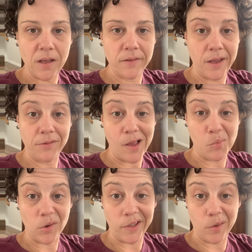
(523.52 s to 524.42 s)
they have a lot
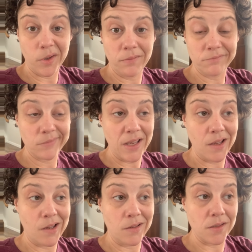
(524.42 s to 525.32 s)
more liquid,
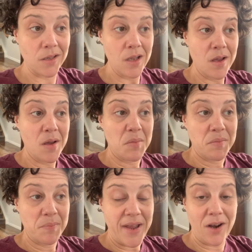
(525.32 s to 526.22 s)
and
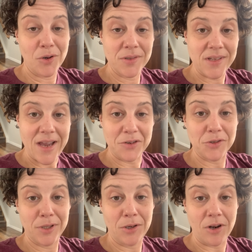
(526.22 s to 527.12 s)
pears
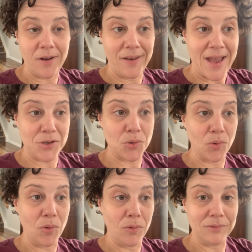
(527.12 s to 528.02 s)
actually are a
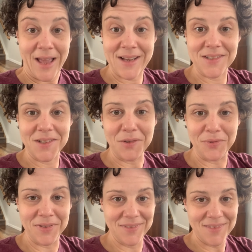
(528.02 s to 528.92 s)
natural
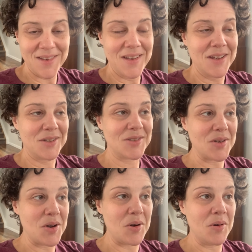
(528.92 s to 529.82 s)
laxative.
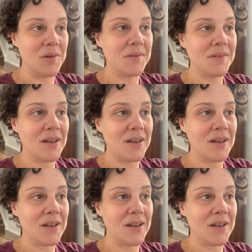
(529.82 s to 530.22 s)
So